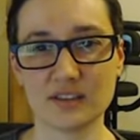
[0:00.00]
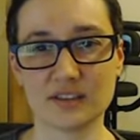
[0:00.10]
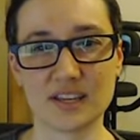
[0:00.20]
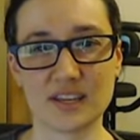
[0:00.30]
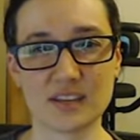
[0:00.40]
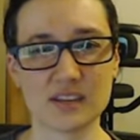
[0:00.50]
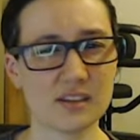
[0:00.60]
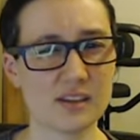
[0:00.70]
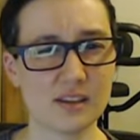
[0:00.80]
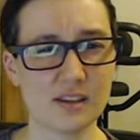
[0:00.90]
Like,
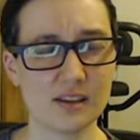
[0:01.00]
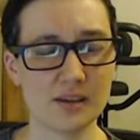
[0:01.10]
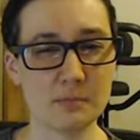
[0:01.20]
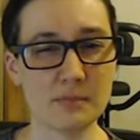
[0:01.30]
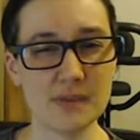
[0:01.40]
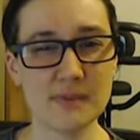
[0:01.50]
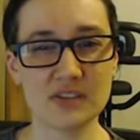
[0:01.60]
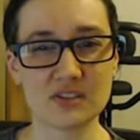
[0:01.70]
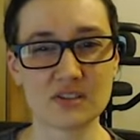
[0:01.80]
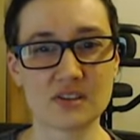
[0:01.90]
maybe
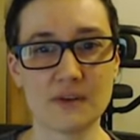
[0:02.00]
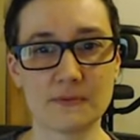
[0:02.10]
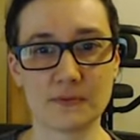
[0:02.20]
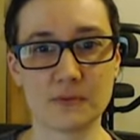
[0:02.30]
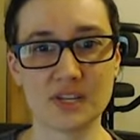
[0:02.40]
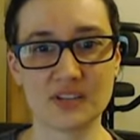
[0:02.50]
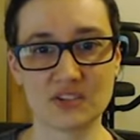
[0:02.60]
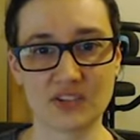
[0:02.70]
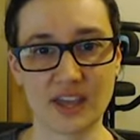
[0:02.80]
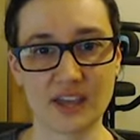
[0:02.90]
it's enough for me to
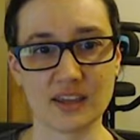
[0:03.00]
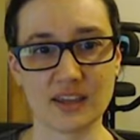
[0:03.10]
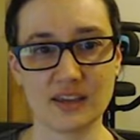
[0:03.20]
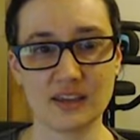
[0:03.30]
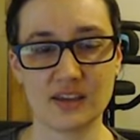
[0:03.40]
say,